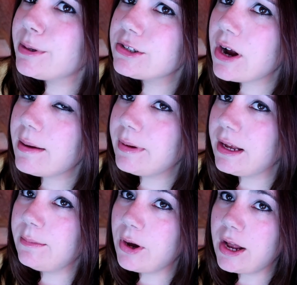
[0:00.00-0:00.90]
prescribe me
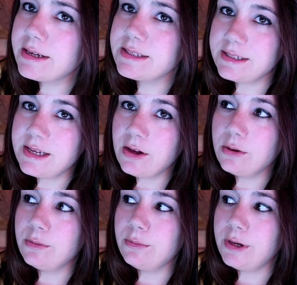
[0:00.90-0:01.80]
antibiotics
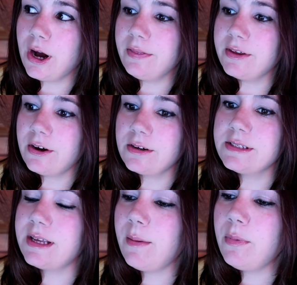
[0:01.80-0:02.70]
until we got the urine
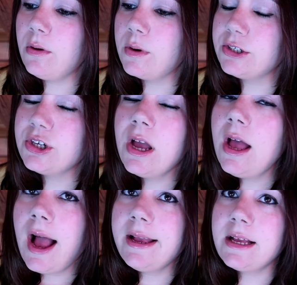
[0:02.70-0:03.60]
sample, which
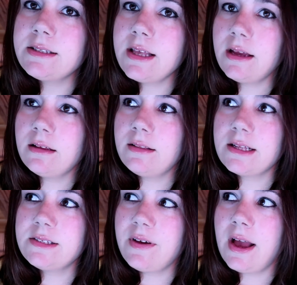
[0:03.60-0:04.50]
I guess like
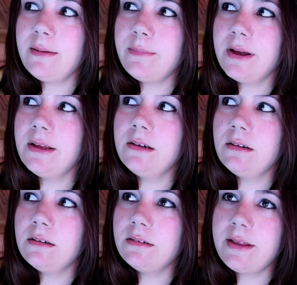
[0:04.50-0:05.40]
that's fine, but
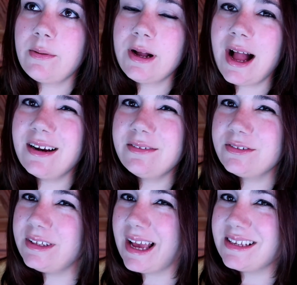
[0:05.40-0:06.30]
they were kind
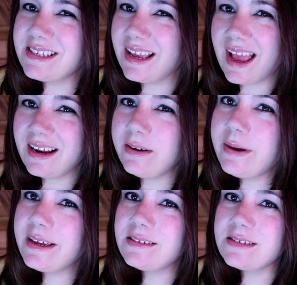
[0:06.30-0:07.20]
of guessing
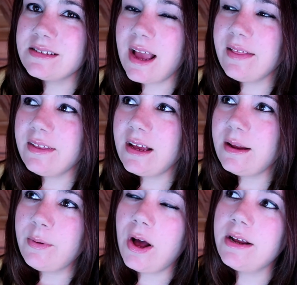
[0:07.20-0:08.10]
anyways at the
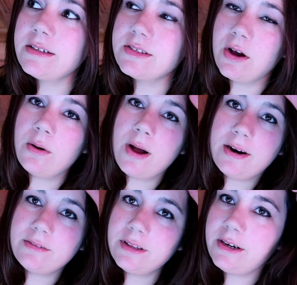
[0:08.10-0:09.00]
antibiotics, so I
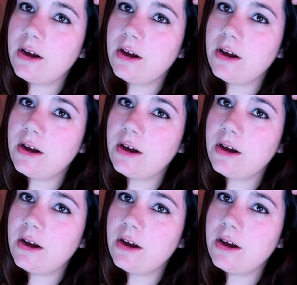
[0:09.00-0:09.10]
don't really